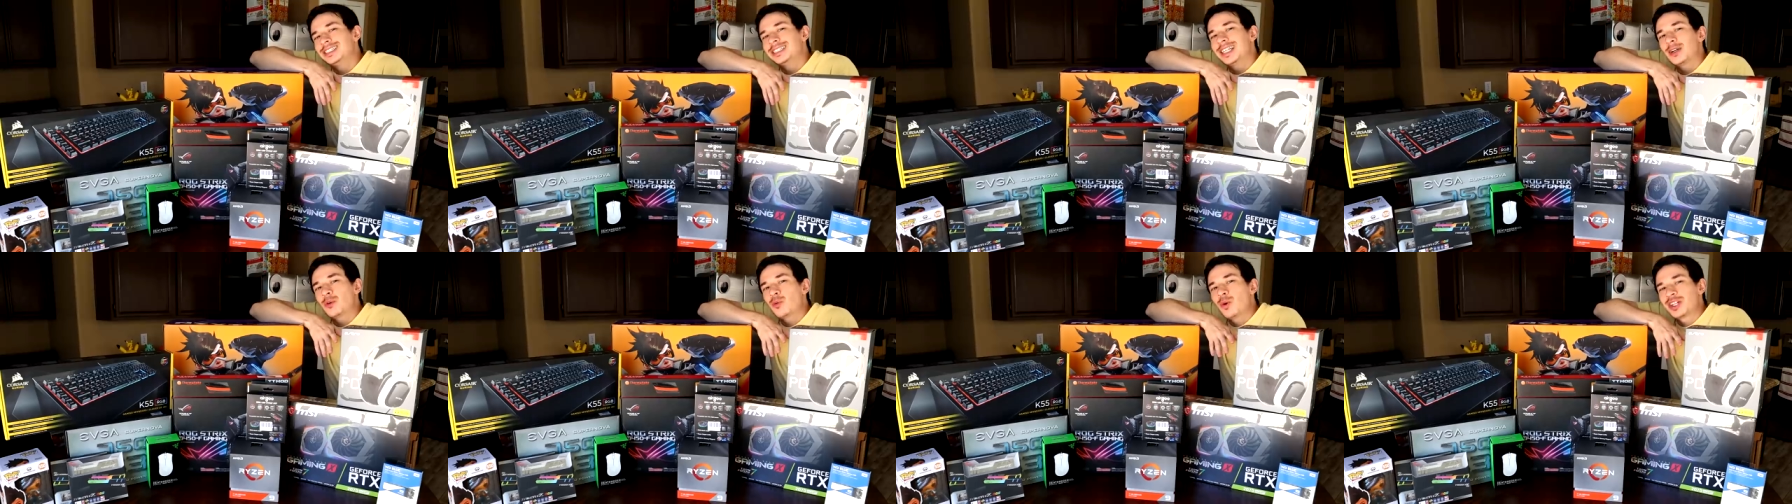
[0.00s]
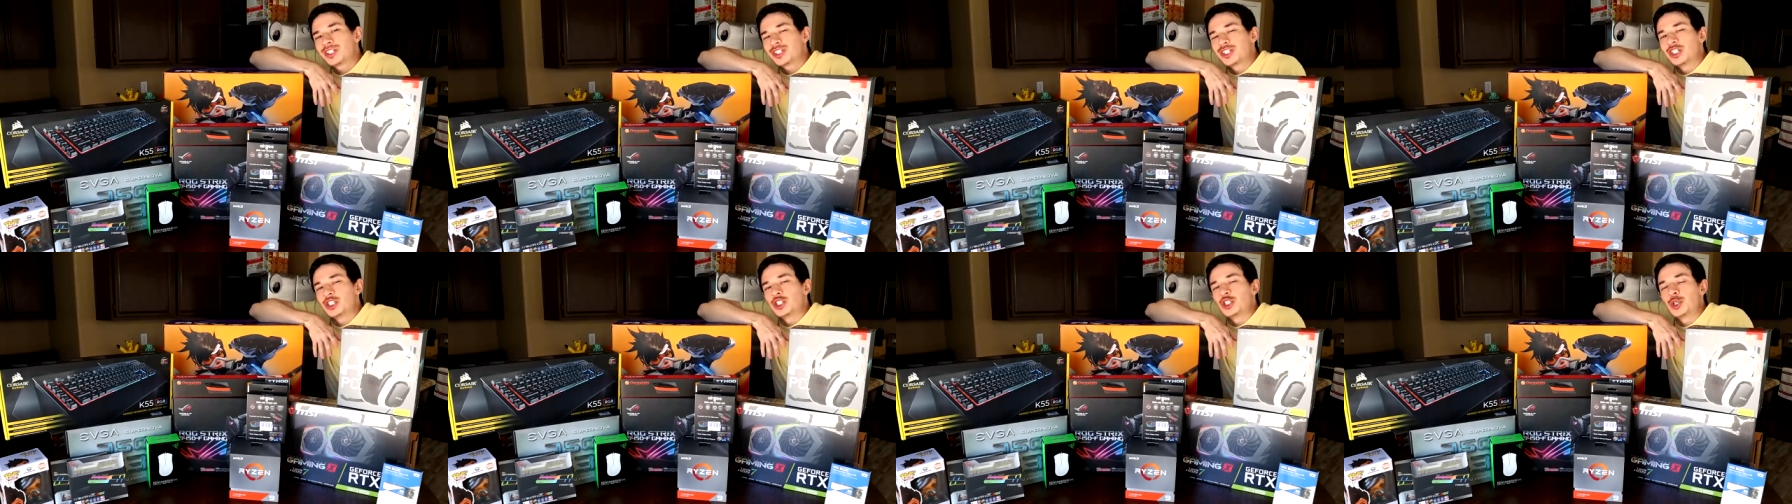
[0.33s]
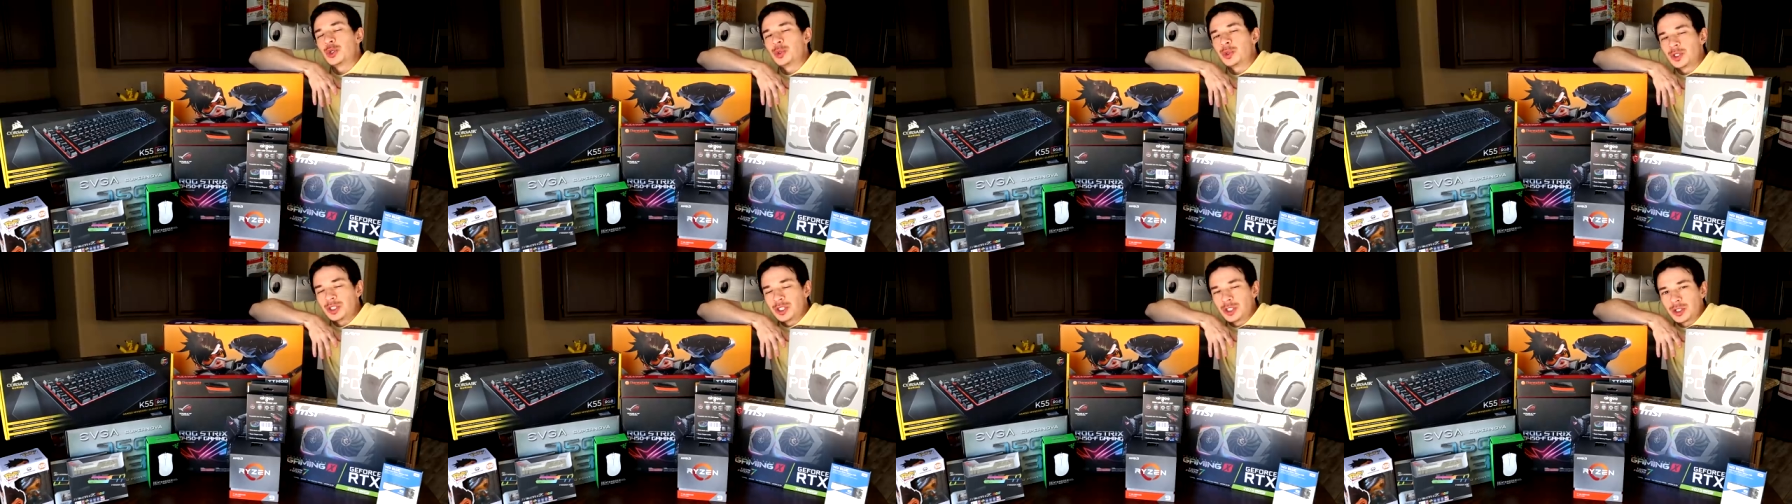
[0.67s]
It's like watching a
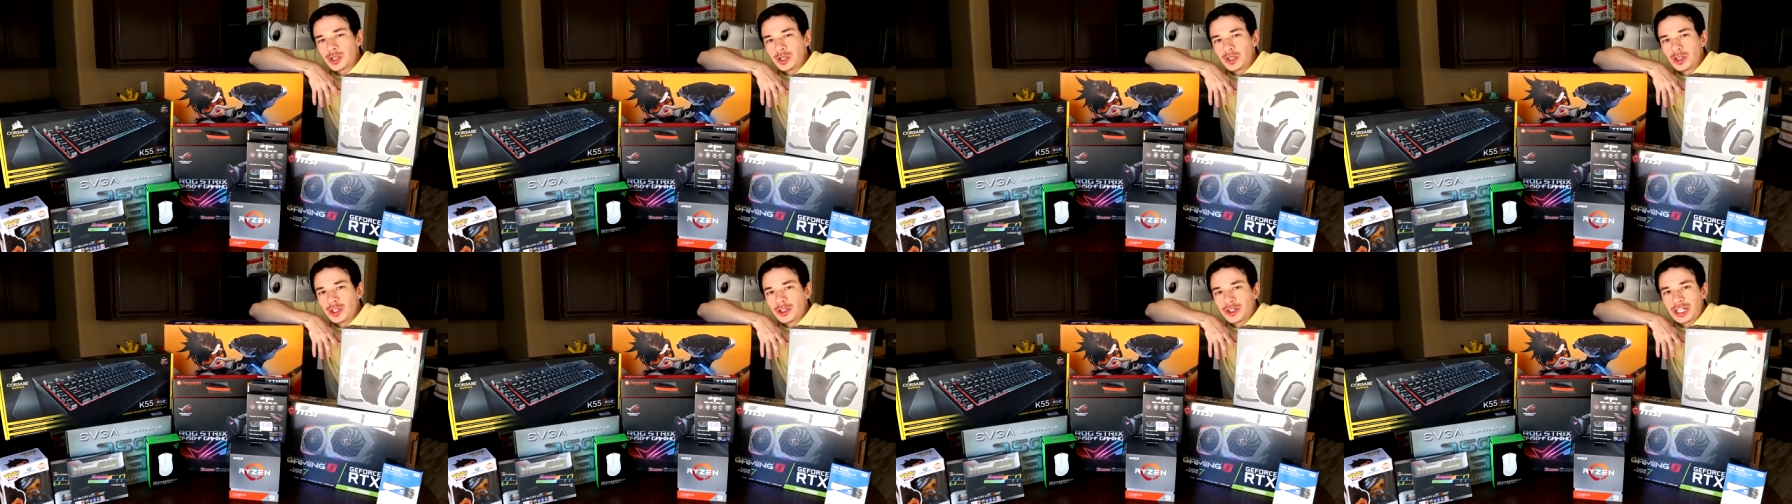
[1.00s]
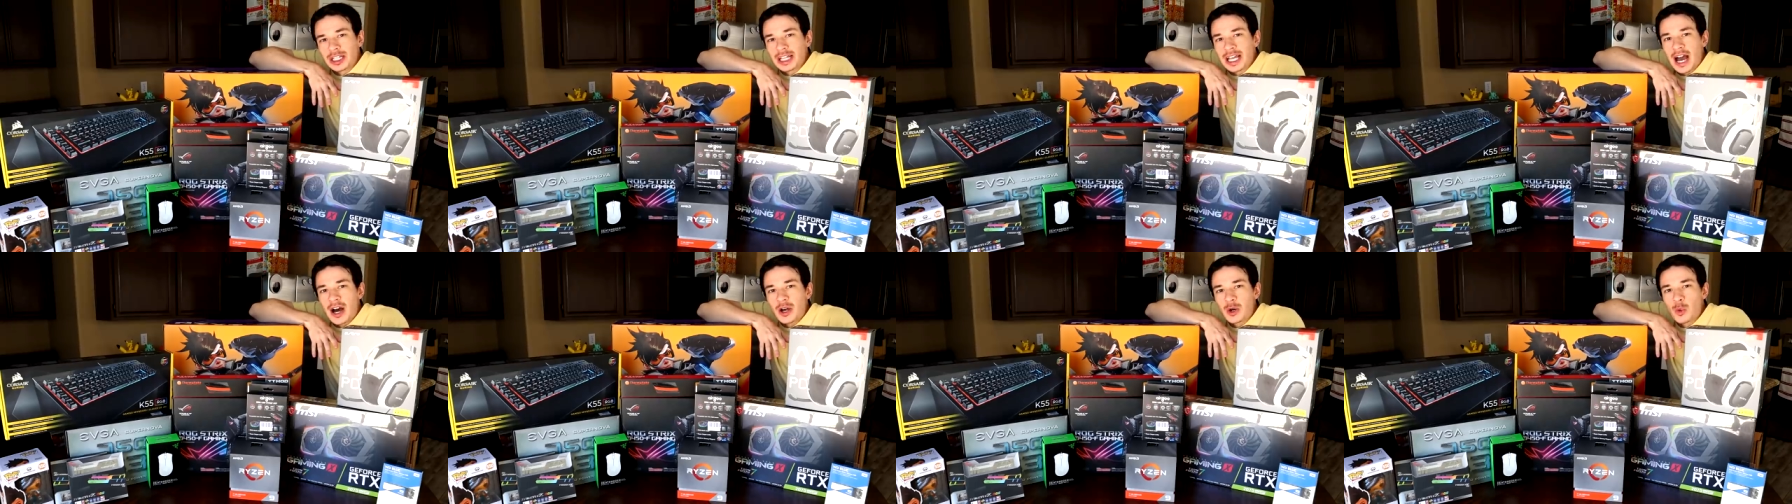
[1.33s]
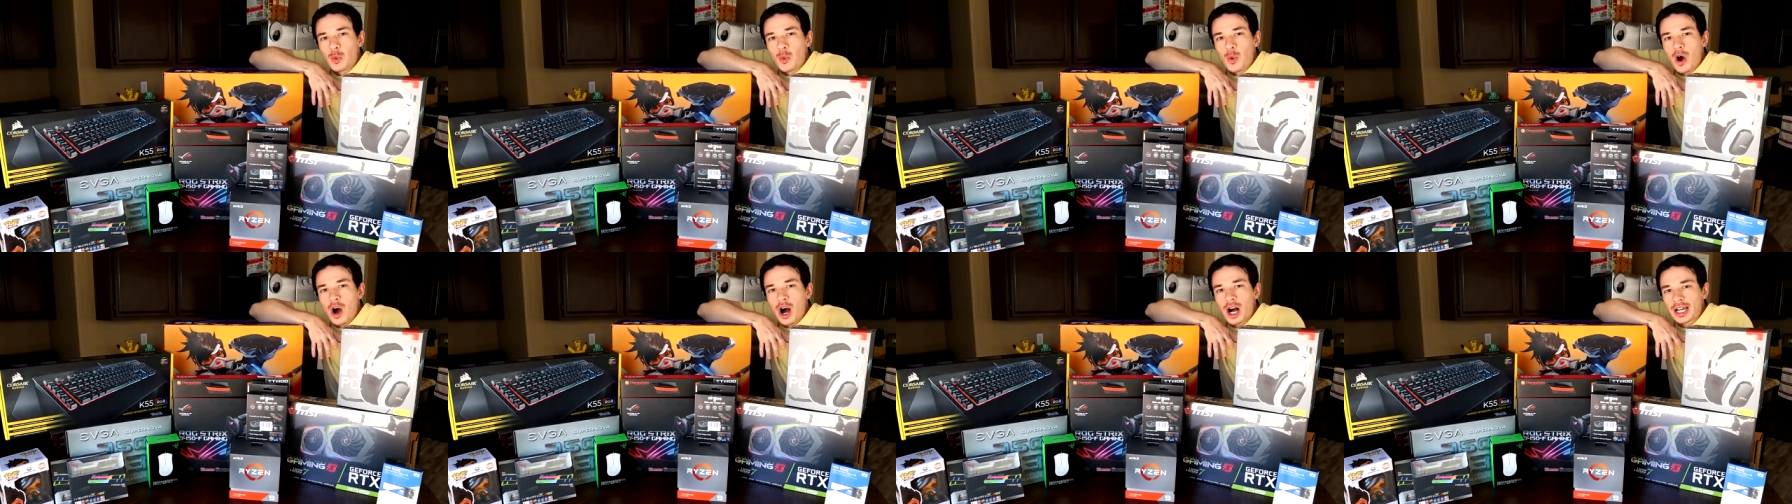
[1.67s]
two-year-old learning
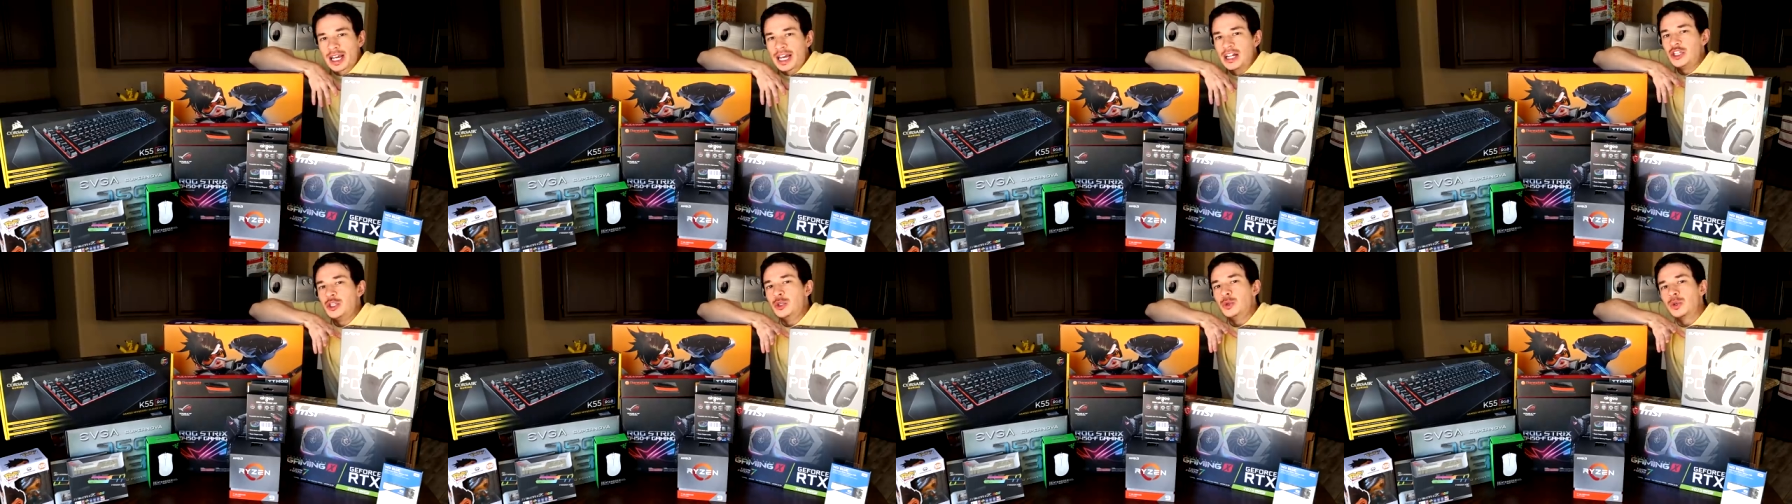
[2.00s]
how to walk and